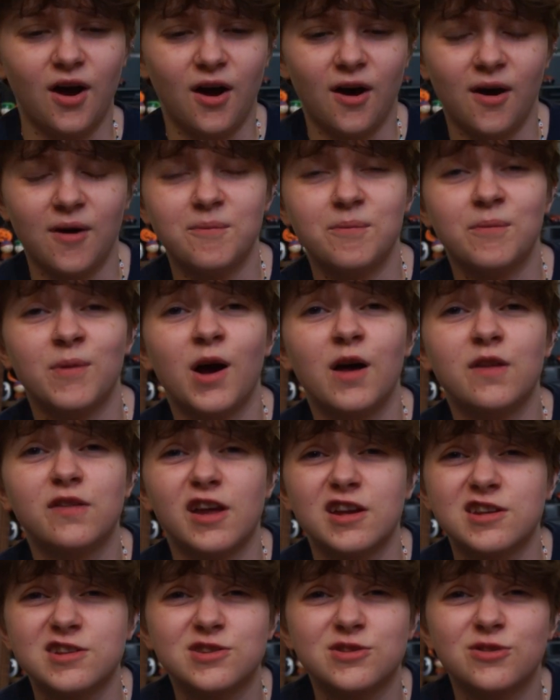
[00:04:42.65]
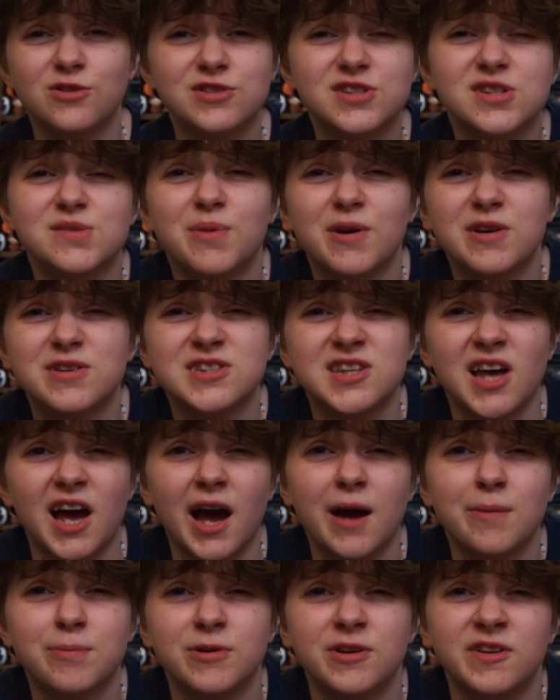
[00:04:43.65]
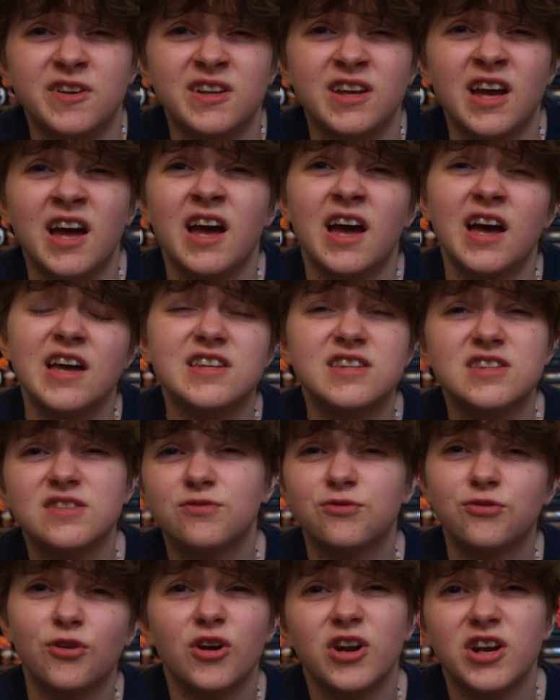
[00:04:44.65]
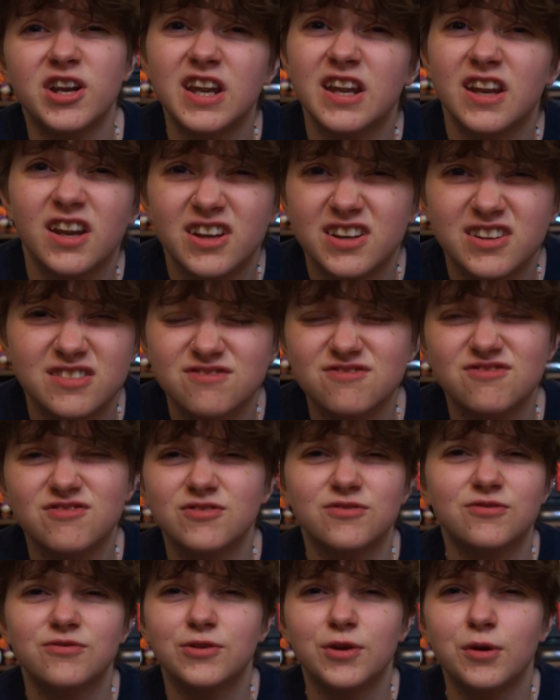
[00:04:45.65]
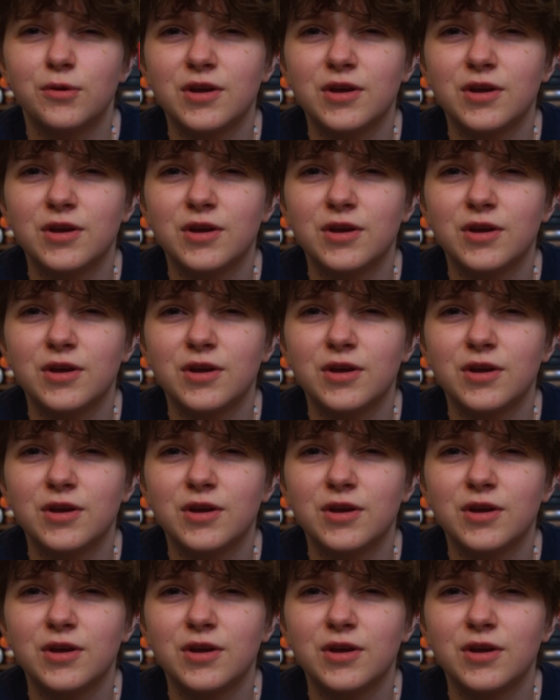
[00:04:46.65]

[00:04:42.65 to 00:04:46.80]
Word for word: Um, and that's not supposed to happen for a few